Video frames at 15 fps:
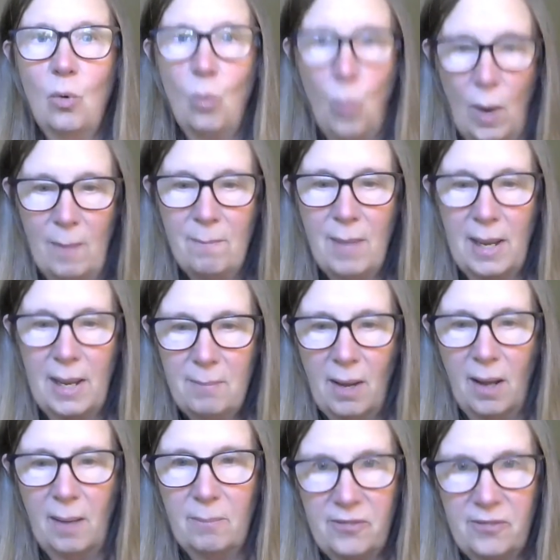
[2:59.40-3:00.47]
What my
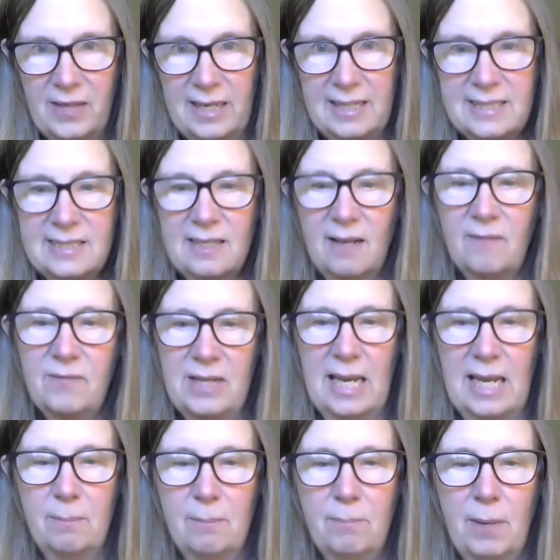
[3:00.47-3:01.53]
mom thinks of the
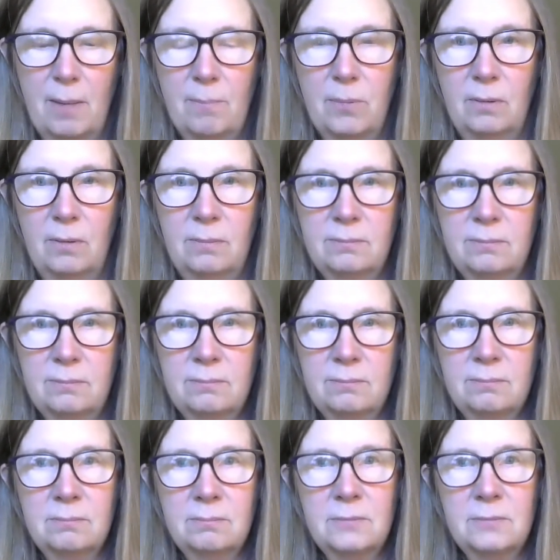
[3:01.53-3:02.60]
name Bumble.
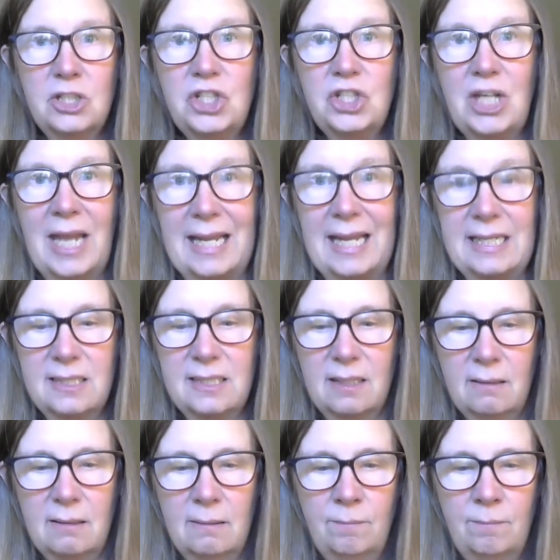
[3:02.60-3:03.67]
She hates it.
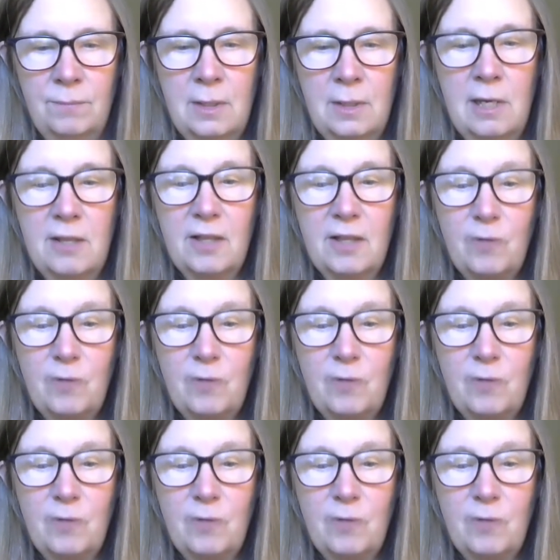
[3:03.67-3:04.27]
The